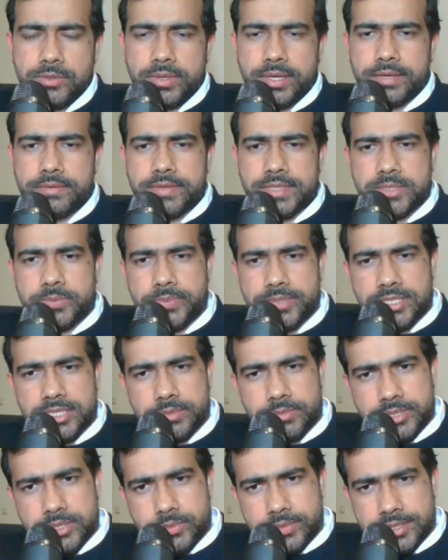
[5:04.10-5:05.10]
have
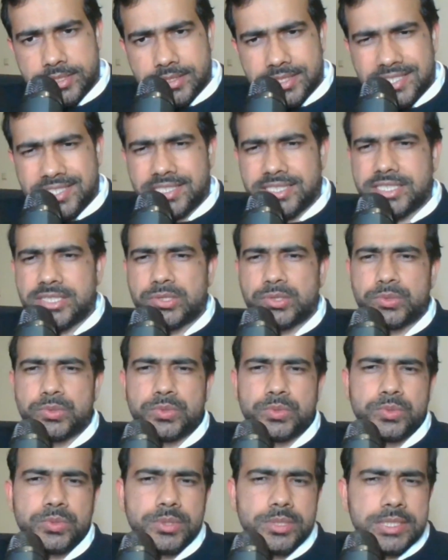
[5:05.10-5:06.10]
experience between three
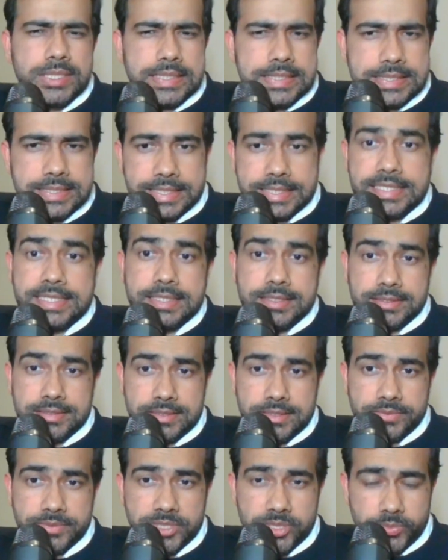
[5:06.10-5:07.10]
to ten
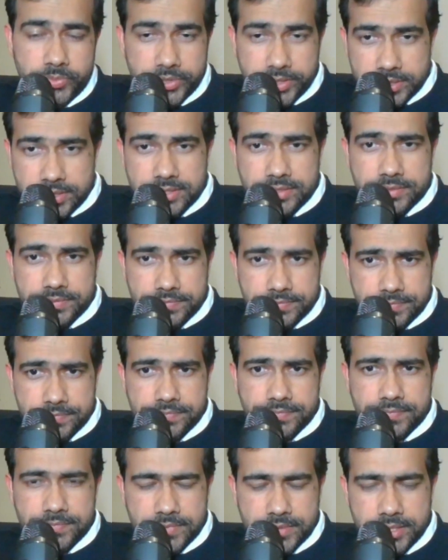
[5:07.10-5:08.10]
years of experience,
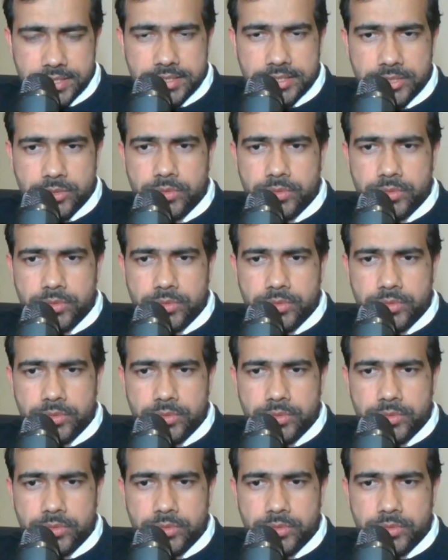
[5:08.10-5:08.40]
right?